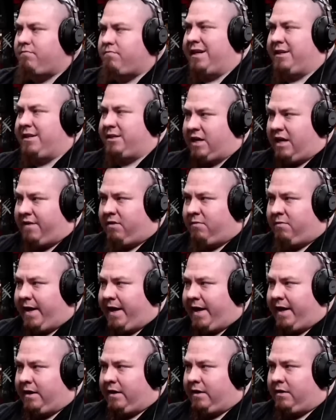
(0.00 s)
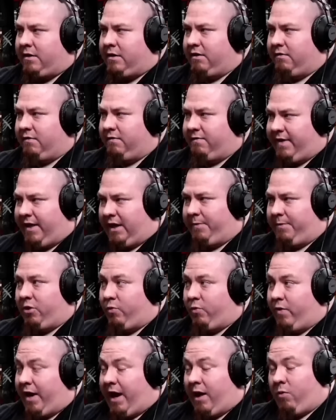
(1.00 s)
It's never been developed the
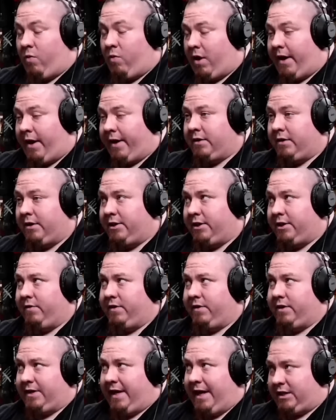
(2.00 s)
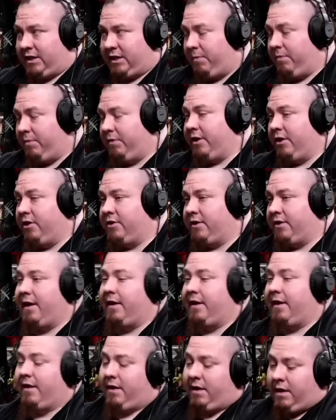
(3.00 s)
way I want until these last couple of years.
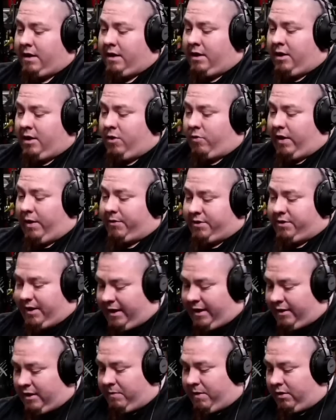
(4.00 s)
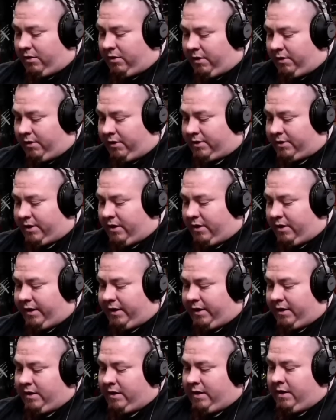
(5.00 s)
I, when I was in the military,